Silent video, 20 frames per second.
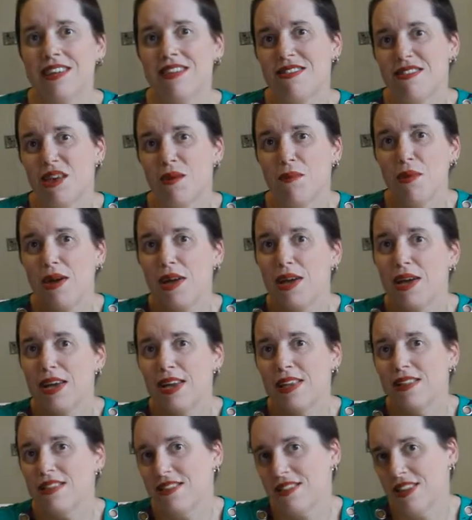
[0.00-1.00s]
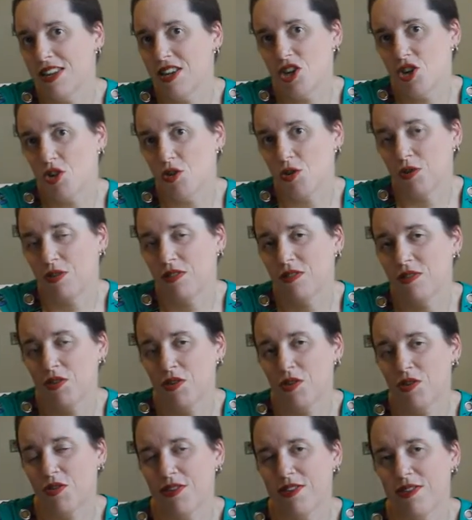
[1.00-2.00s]
summer essentials for
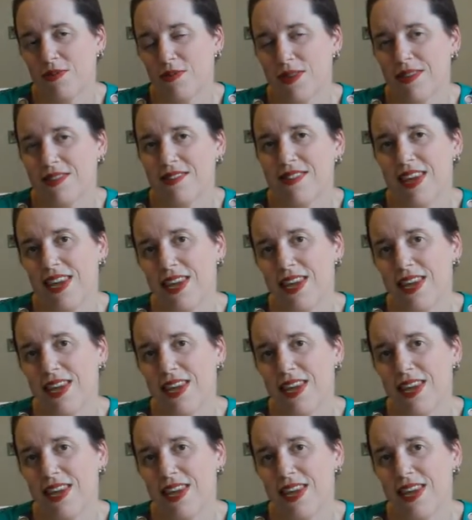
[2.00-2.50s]
Christmas